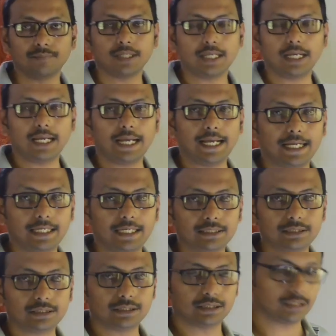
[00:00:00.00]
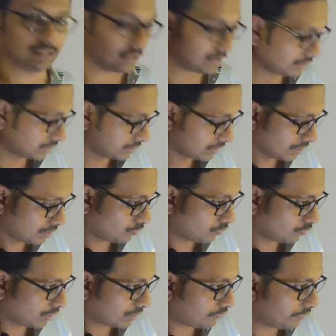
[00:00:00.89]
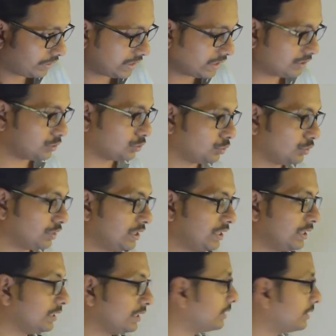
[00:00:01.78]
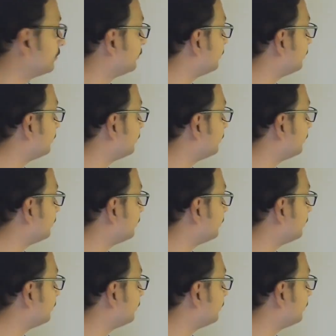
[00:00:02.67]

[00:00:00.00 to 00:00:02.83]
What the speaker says: and what we can do here,